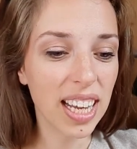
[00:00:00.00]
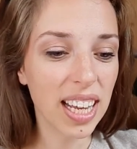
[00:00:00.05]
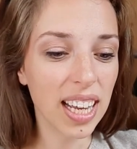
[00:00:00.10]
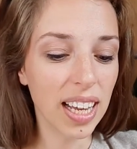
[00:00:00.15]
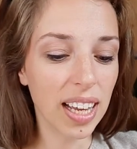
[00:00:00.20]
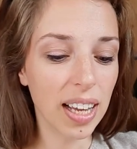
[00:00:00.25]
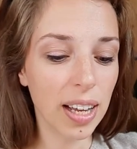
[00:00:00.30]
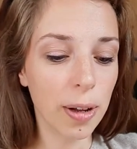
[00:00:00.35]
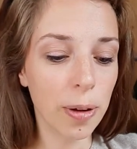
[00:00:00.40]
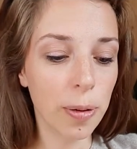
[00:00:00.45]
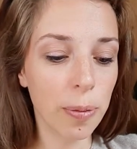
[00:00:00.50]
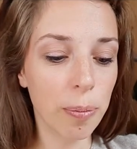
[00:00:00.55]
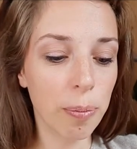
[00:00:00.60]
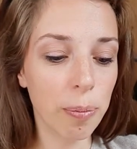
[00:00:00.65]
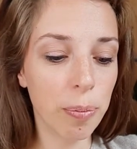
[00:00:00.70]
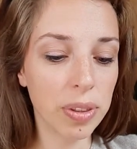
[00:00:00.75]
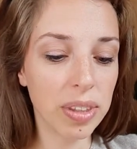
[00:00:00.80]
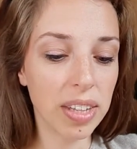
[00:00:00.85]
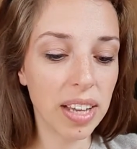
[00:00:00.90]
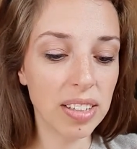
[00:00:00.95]

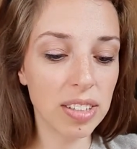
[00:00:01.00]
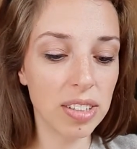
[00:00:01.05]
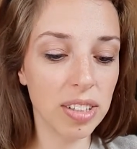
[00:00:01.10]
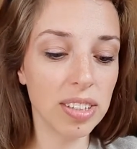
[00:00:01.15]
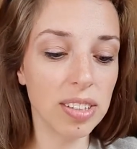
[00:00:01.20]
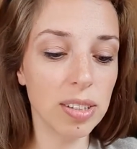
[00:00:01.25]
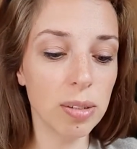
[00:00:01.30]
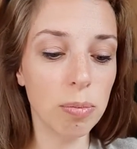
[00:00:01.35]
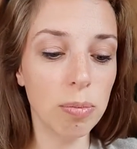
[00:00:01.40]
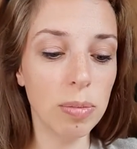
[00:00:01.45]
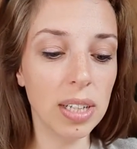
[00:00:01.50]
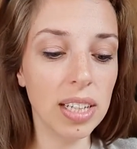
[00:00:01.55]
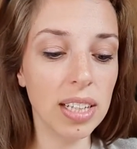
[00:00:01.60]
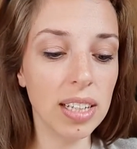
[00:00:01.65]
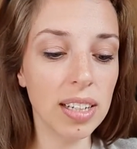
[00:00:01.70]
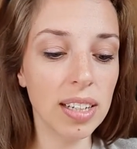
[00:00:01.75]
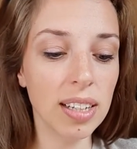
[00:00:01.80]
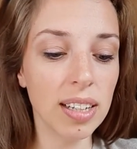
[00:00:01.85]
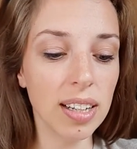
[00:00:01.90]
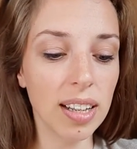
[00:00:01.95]
But that doesn't
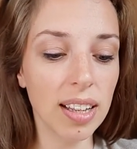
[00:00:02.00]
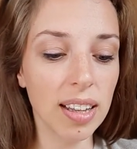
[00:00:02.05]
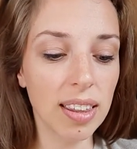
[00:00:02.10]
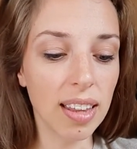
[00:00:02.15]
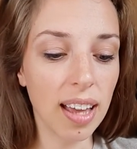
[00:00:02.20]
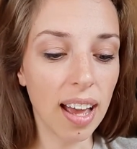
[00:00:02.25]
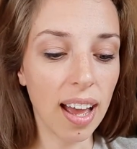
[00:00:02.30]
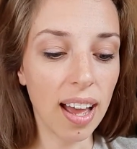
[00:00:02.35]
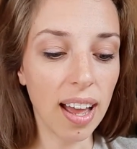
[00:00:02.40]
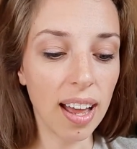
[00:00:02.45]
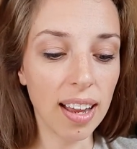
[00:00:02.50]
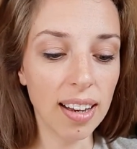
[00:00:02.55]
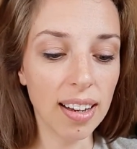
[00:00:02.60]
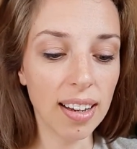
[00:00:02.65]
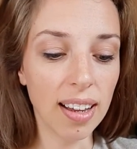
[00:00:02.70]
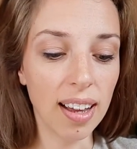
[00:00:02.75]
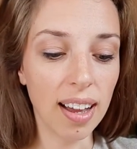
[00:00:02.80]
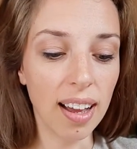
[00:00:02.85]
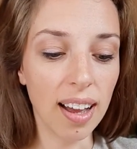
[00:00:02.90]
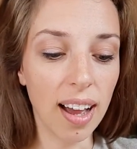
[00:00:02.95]
mean that
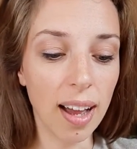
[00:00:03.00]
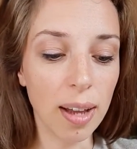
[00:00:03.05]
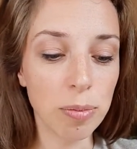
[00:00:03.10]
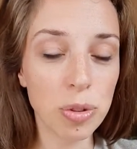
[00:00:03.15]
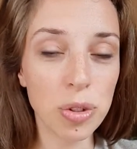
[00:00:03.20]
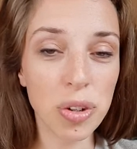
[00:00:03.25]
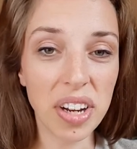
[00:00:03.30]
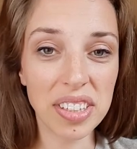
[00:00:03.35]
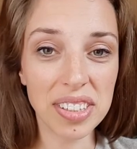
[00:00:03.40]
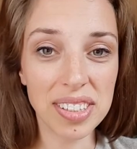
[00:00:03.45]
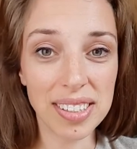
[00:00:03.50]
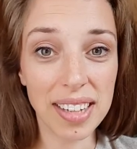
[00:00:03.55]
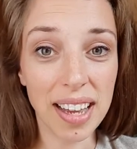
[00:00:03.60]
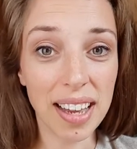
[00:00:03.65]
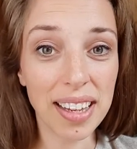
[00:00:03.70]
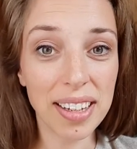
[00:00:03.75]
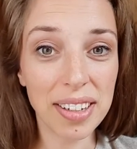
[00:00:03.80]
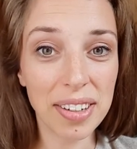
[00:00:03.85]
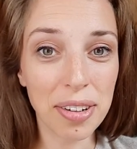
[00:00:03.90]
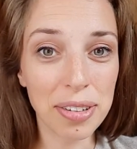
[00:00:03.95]
I'm trying to
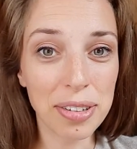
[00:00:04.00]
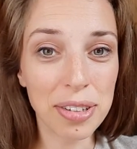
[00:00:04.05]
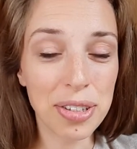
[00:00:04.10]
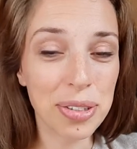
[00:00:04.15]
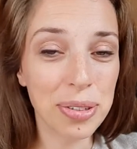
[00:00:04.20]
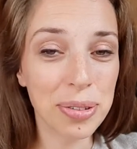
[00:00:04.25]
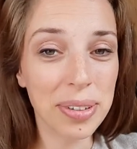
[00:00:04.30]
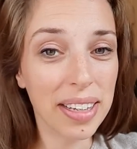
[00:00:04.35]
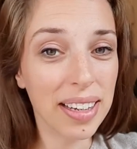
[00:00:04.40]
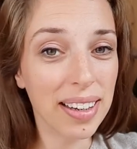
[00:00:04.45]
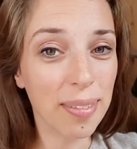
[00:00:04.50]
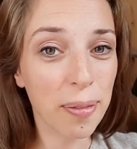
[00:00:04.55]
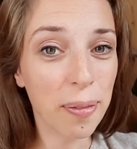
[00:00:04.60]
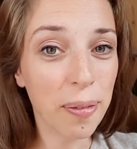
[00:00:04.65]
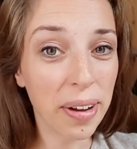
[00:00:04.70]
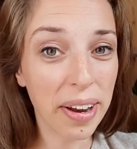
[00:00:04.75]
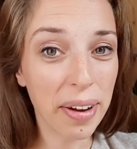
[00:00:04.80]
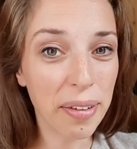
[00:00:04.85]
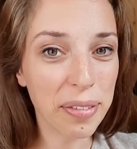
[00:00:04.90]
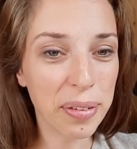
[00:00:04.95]
diagnose you in
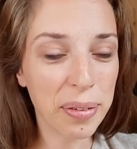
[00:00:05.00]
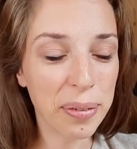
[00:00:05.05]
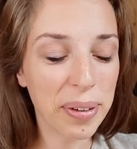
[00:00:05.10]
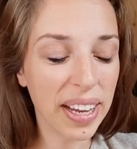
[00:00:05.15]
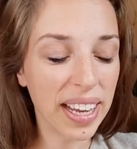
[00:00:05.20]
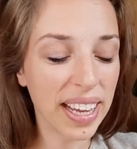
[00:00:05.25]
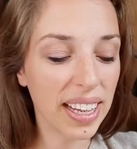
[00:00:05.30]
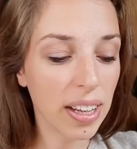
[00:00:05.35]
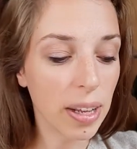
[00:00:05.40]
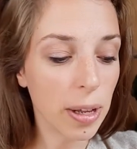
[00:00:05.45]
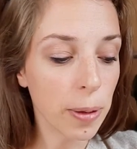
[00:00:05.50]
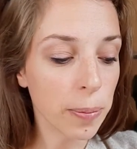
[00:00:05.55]
whatever way.